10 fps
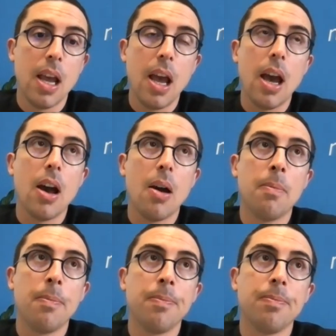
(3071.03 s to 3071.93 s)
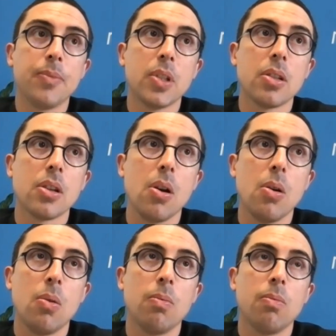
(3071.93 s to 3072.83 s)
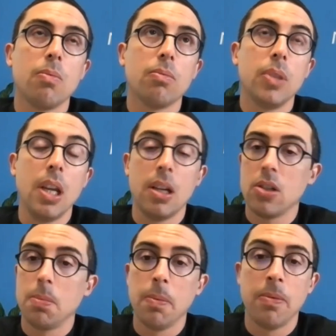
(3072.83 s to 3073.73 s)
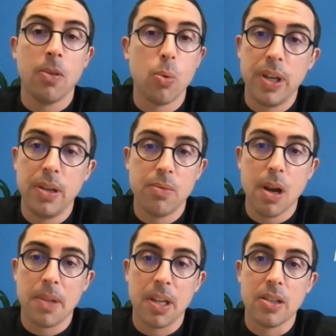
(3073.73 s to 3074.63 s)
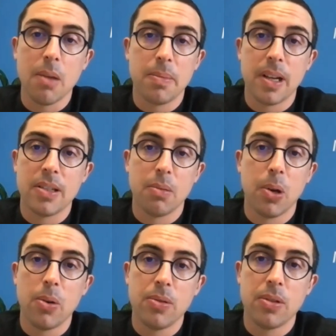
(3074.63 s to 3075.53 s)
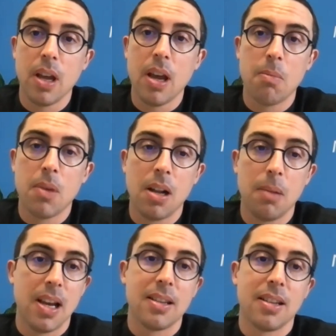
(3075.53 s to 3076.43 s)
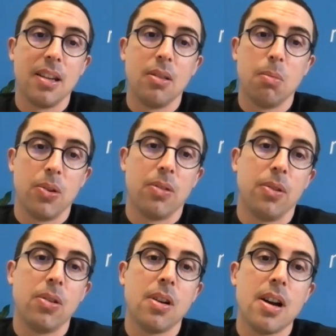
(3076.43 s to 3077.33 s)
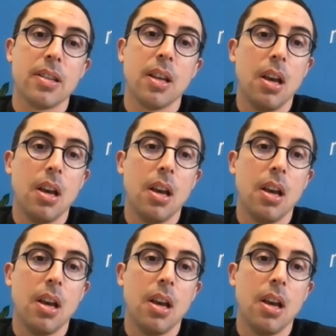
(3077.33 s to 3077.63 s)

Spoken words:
So yeah, just before we wrap things up, I suppose I'll be asking both of you guys,